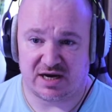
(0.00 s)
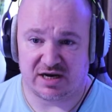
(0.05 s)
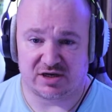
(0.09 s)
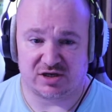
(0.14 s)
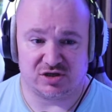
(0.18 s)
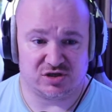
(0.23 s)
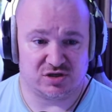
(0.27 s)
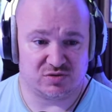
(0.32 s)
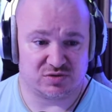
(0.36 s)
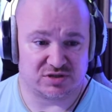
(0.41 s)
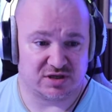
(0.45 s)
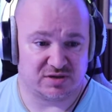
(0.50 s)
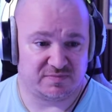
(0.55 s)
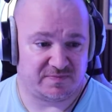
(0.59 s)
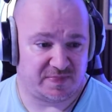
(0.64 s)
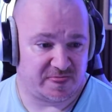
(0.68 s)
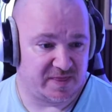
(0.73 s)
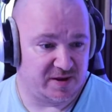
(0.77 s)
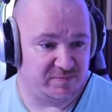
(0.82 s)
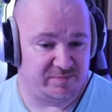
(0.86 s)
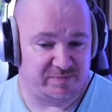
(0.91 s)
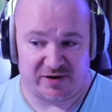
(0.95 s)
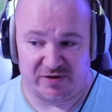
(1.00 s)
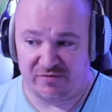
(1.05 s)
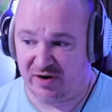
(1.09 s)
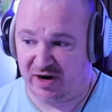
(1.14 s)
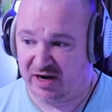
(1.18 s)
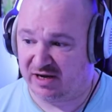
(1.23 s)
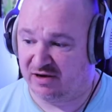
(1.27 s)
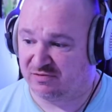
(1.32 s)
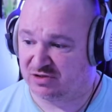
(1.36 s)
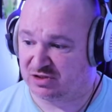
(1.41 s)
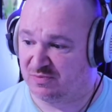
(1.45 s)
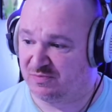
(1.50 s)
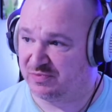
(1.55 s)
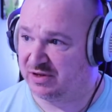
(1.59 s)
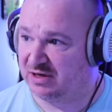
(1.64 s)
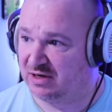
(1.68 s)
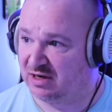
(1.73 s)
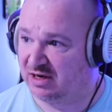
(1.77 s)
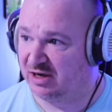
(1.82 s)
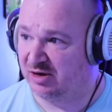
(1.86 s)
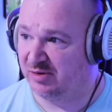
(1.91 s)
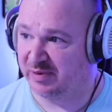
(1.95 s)
I can use a bit rate of
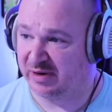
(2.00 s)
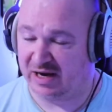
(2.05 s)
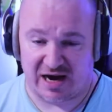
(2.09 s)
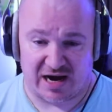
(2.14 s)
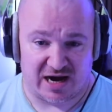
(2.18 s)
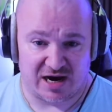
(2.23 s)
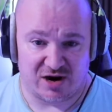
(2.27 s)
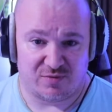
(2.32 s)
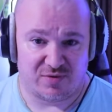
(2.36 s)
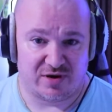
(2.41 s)
something a little bit higher.